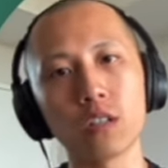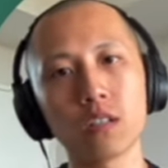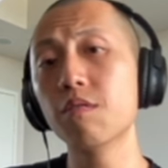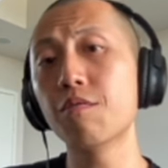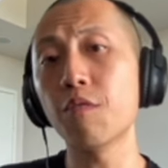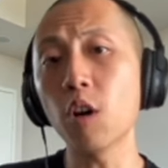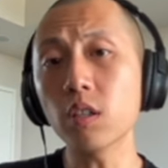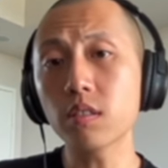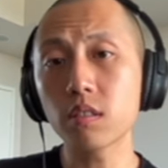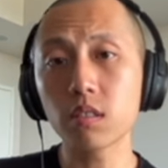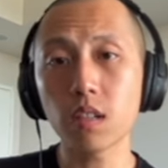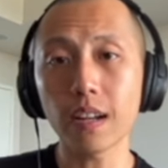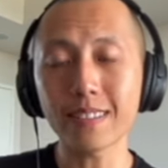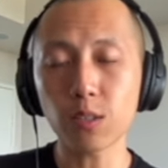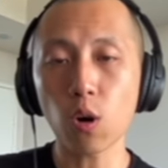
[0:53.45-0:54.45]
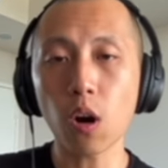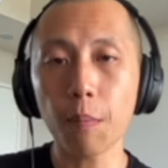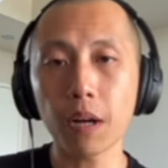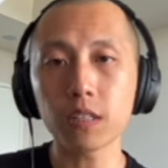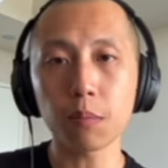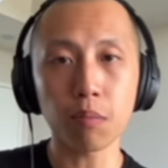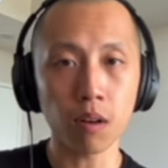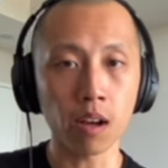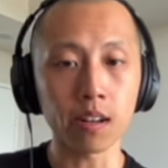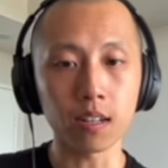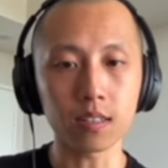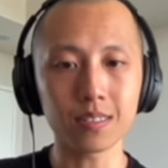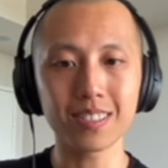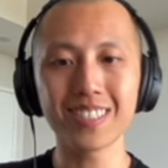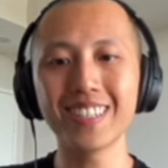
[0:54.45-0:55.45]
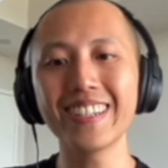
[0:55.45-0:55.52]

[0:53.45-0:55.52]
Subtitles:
First, let's talk about the product.